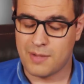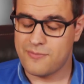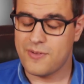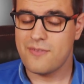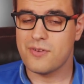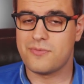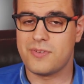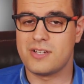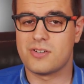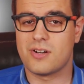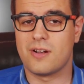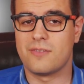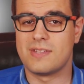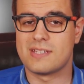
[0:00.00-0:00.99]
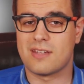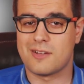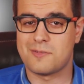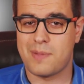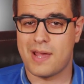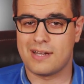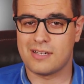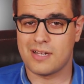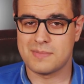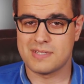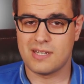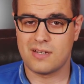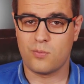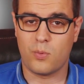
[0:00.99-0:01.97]
My favorite feature of this touchpad
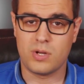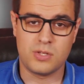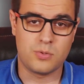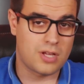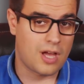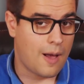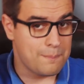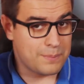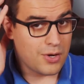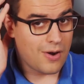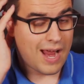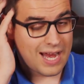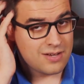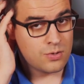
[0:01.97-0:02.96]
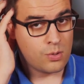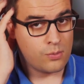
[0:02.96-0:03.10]
comes in when you cup your hand